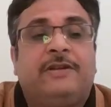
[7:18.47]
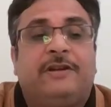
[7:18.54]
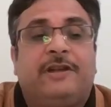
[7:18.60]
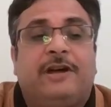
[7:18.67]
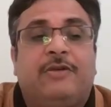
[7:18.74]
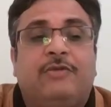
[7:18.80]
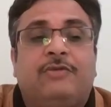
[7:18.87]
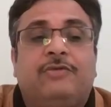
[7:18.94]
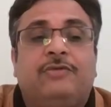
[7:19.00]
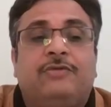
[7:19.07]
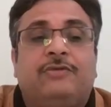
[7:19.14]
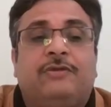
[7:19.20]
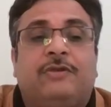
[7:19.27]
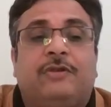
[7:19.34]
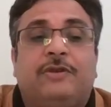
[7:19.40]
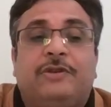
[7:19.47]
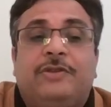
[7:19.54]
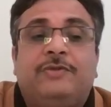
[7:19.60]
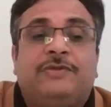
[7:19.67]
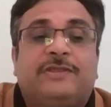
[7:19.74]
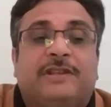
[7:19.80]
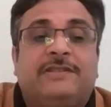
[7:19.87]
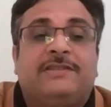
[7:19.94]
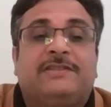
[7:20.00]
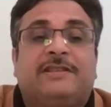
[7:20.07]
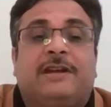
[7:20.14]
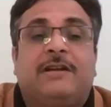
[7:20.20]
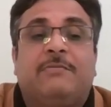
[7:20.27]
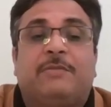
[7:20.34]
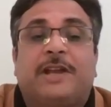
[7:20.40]
down on Tuesday and
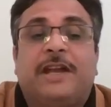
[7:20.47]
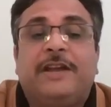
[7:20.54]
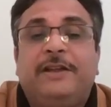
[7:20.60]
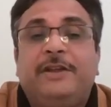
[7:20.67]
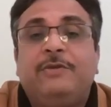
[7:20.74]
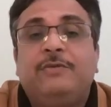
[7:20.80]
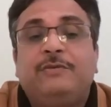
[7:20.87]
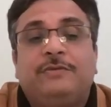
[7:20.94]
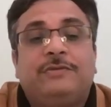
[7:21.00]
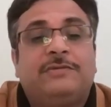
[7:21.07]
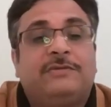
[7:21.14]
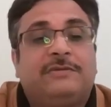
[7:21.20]
start brand new